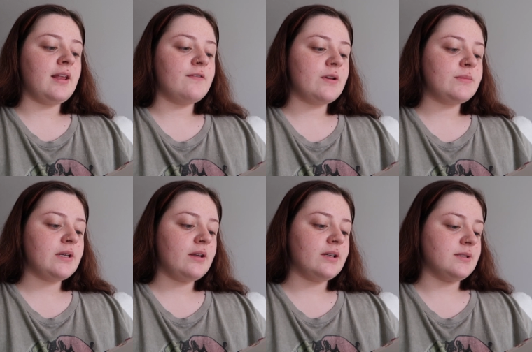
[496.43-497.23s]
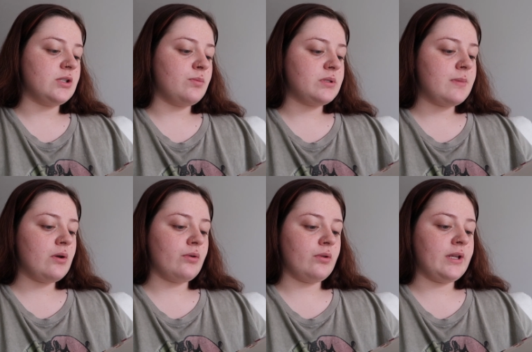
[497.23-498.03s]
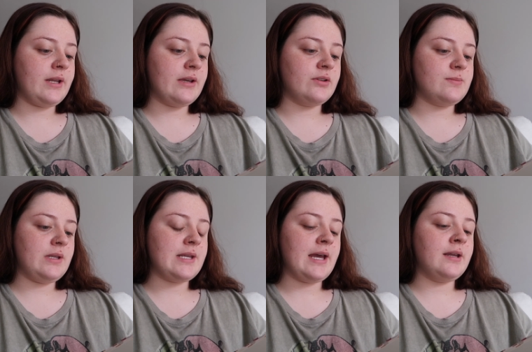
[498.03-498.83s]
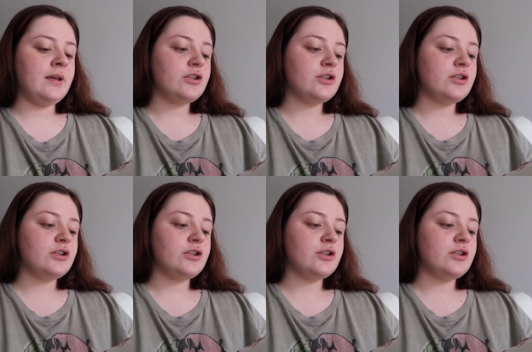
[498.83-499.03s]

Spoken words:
love him till it consumes me whole and kills me dead.